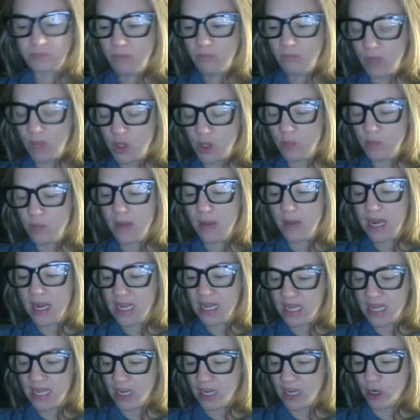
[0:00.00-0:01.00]
you might
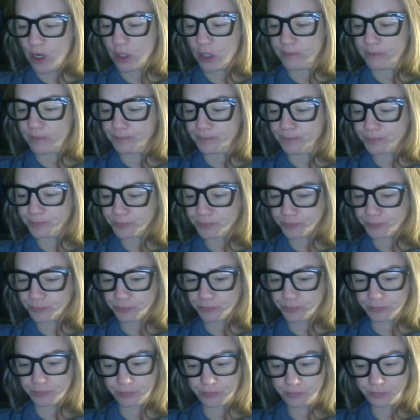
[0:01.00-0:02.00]
hear
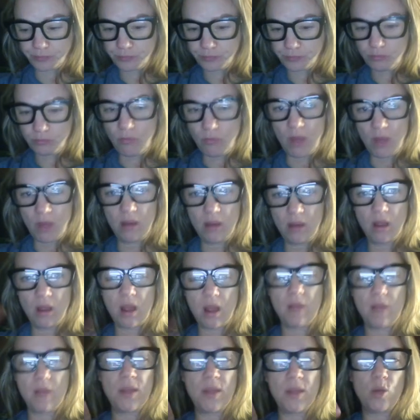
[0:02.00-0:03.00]

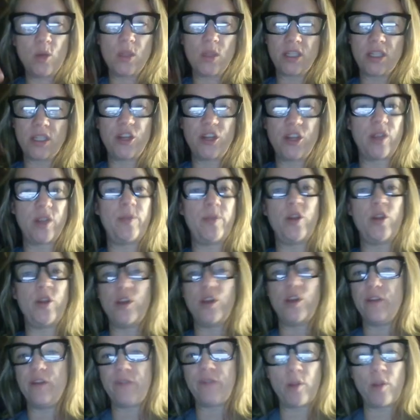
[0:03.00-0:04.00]
a noise on your computer.
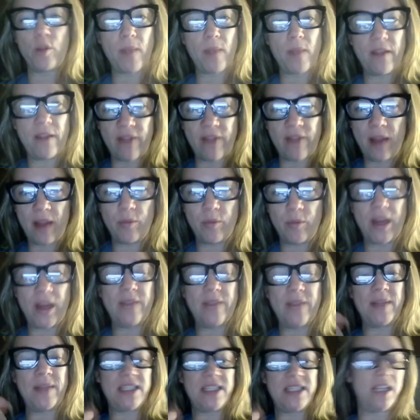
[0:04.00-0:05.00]
Your phone might
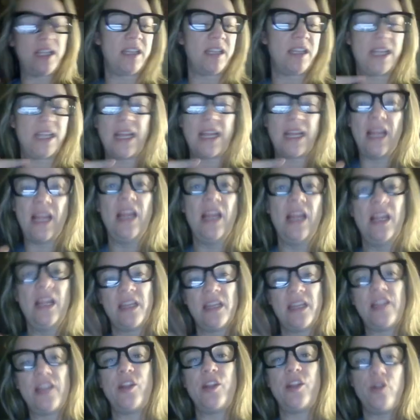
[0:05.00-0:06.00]
vibrate, basically
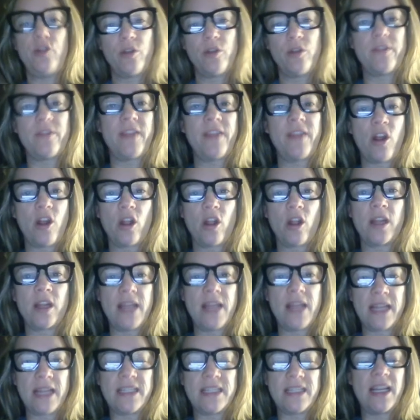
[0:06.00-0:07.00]
letting you know that they are
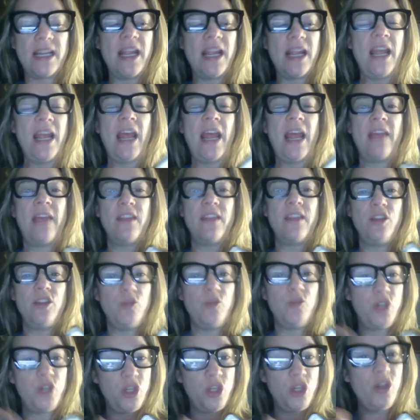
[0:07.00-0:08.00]
connected. And then you
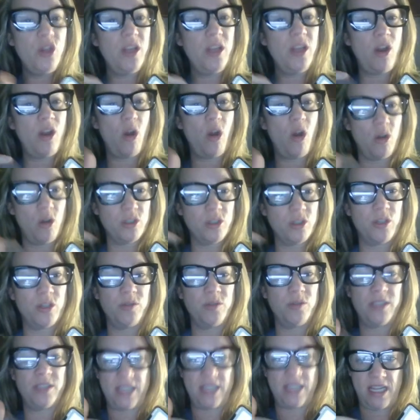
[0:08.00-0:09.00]
should
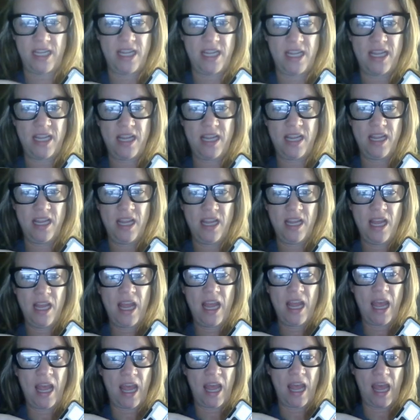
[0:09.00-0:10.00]
also see
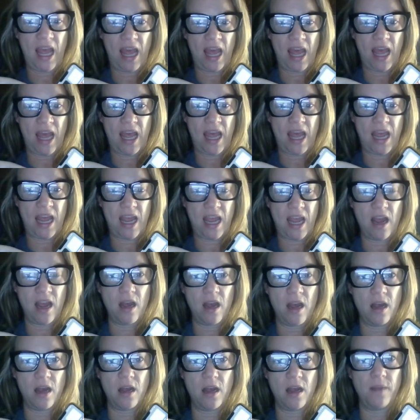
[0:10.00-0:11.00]
a
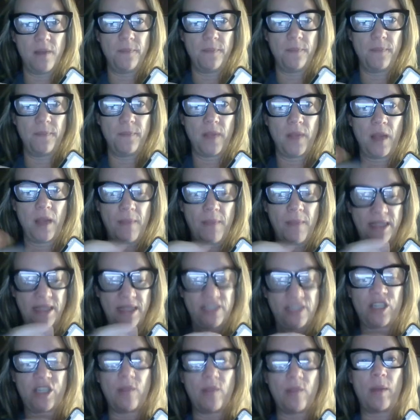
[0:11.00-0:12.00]

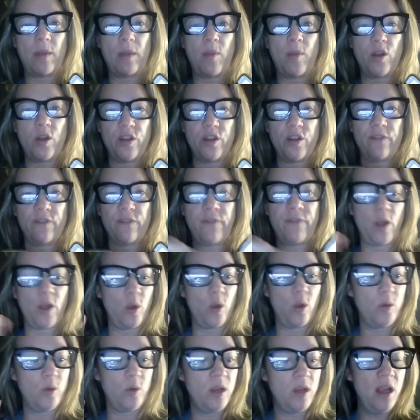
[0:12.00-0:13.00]
message come up on your
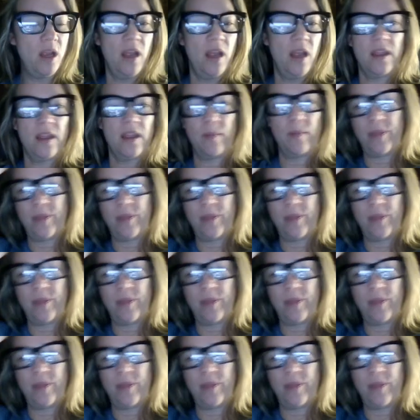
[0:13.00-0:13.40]
phone that